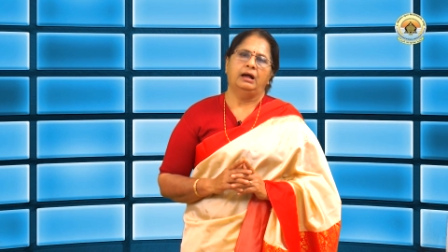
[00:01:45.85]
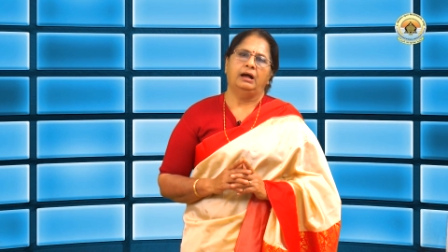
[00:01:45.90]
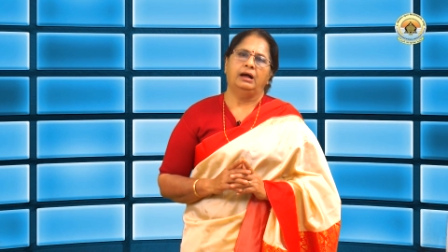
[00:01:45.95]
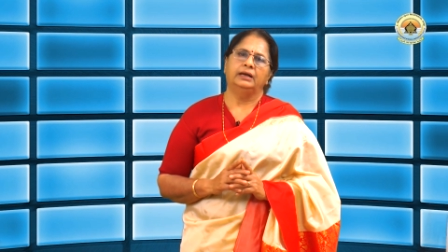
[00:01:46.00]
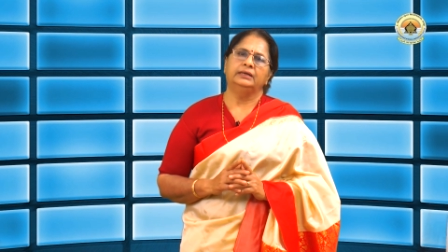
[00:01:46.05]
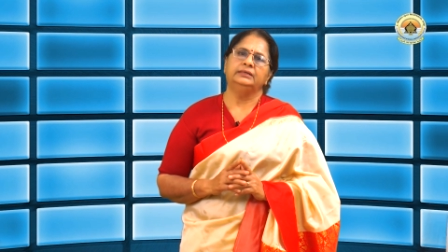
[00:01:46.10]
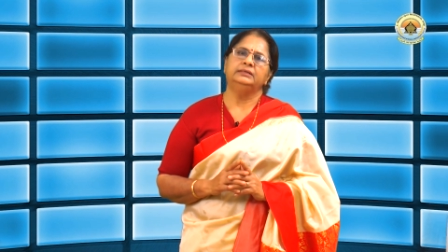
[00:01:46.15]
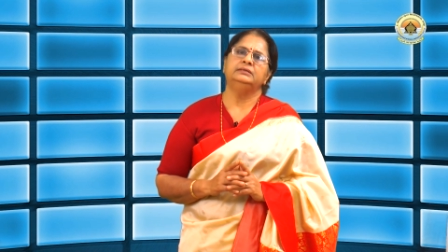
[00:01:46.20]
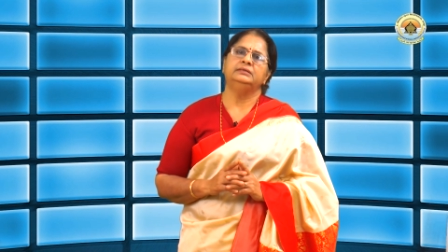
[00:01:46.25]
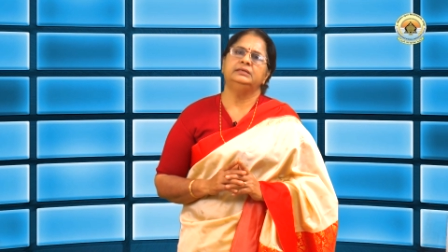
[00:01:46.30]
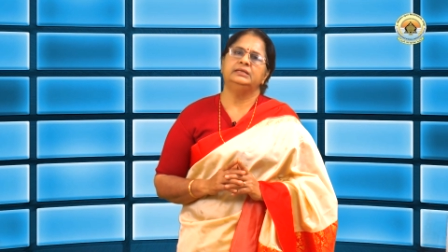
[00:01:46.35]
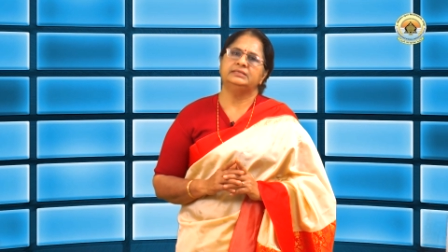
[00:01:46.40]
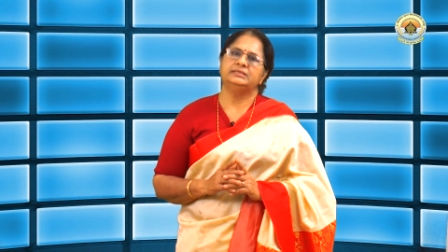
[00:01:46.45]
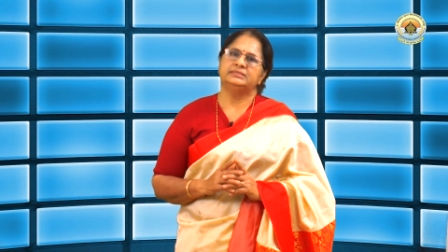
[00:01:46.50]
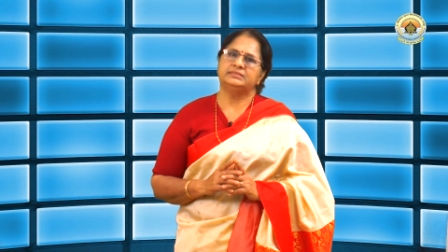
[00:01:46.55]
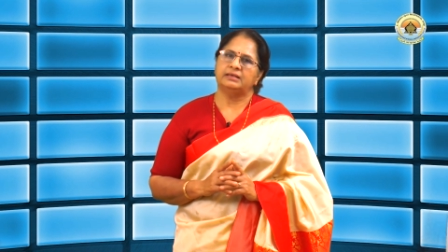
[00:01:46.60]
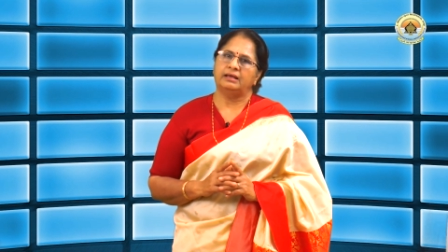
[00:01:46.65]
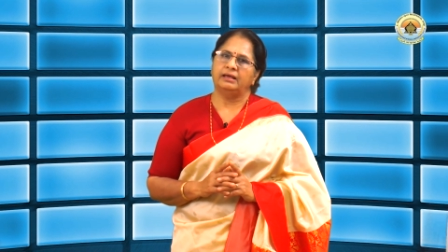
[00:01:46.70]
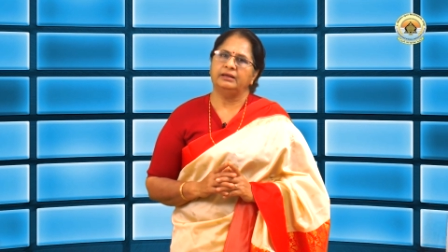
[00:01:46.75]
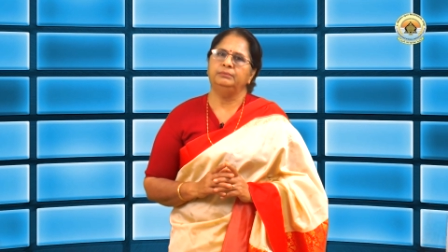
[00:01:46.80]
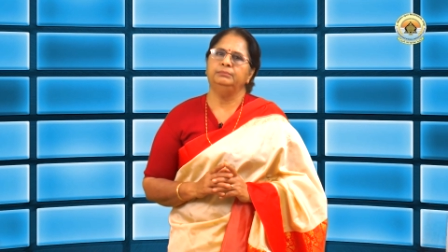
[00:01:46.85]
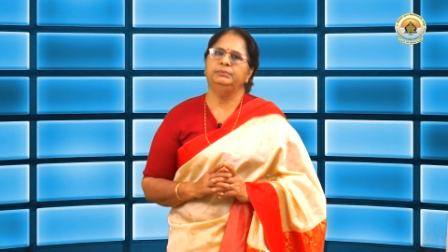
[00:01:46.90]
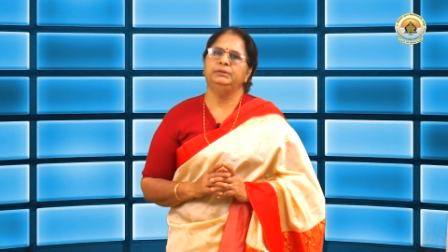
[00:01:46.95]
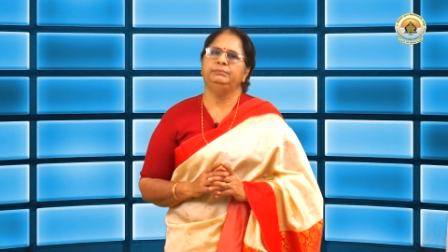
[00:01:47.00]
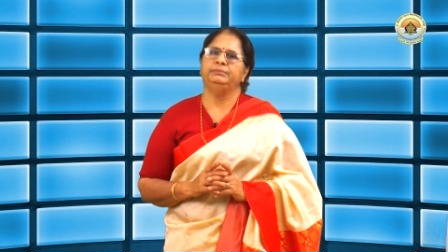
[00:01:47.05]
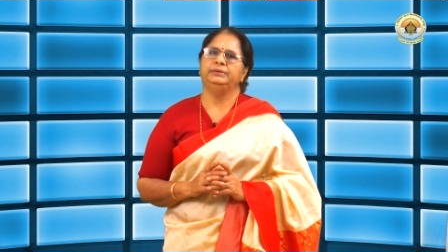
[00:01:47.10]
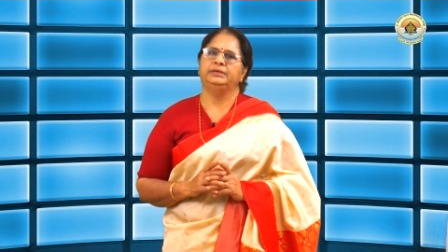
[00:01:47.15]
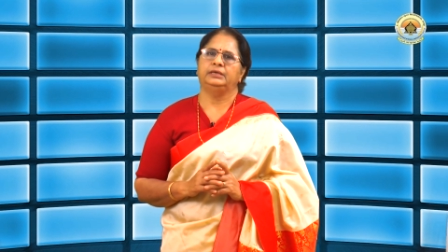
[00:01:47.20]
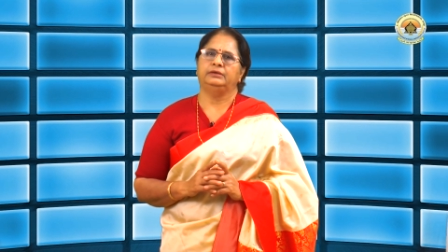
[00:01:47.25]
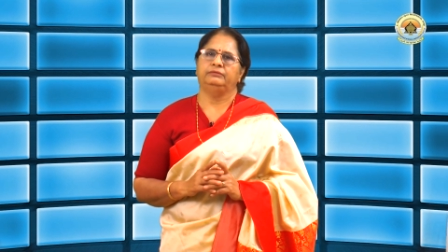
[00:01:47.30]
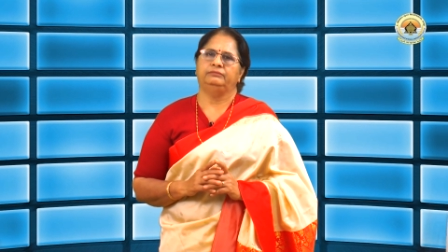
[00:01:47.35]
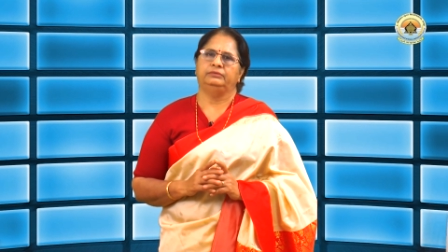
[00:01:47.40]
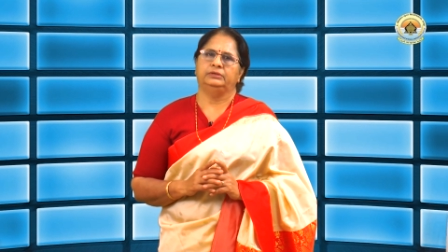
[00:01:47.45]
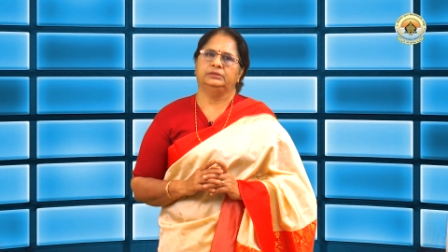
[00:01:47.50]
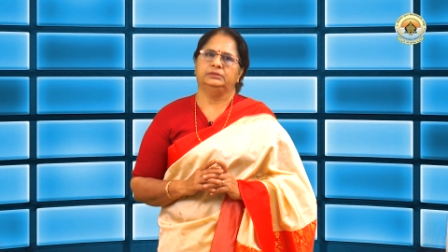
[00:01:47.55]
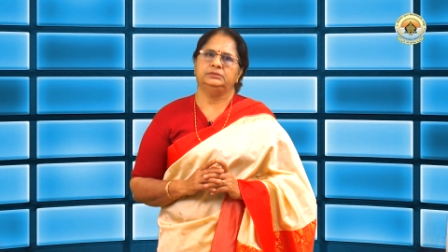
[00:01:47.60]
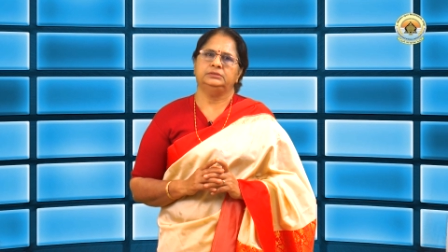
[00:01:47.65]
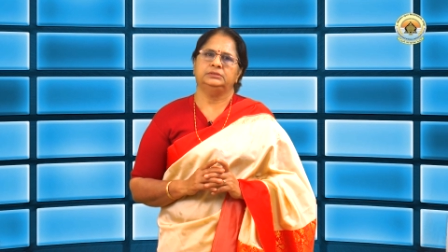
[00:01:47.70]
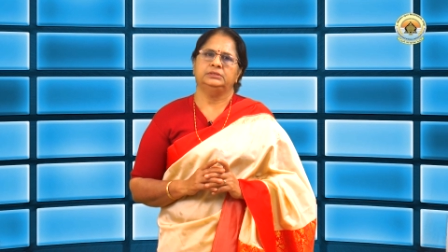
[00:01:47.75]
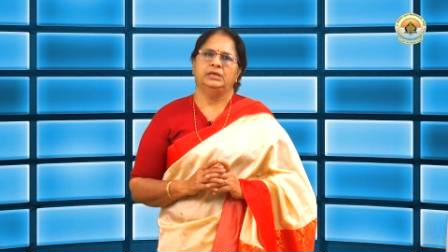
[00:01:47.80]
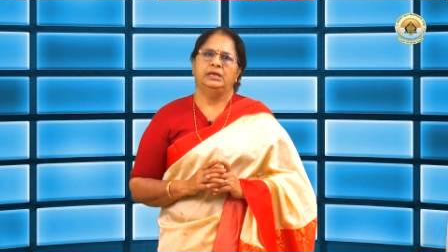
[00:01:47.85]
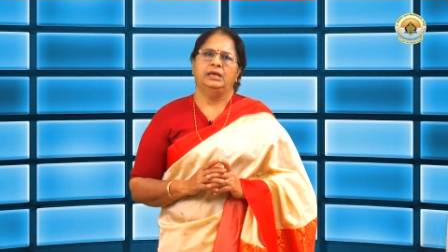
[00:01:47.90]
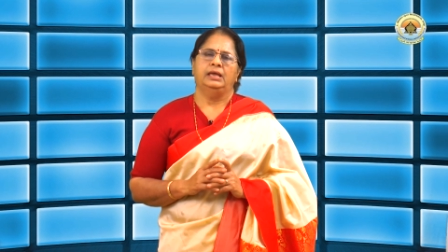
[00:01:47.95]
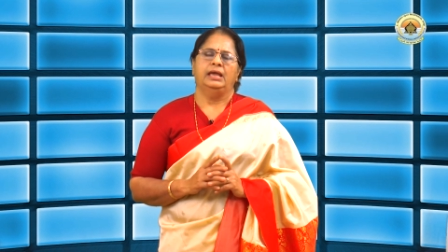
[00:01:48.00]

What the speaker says: undesirable behaviors